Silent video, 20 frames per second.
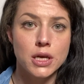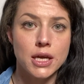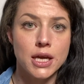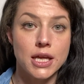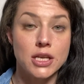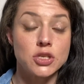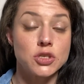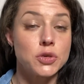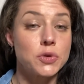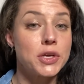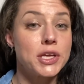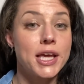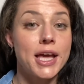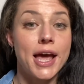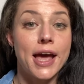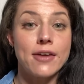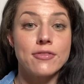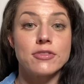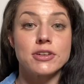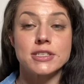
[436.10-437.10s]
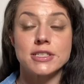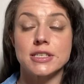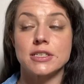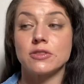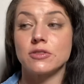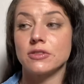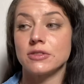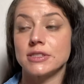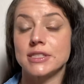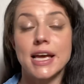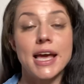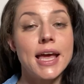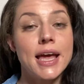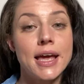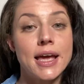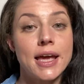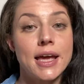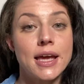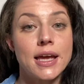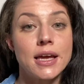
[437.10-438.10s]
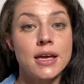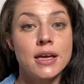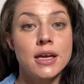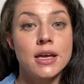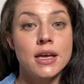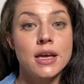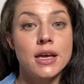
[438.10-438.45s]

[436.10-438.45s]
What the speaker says: And doing it every single day,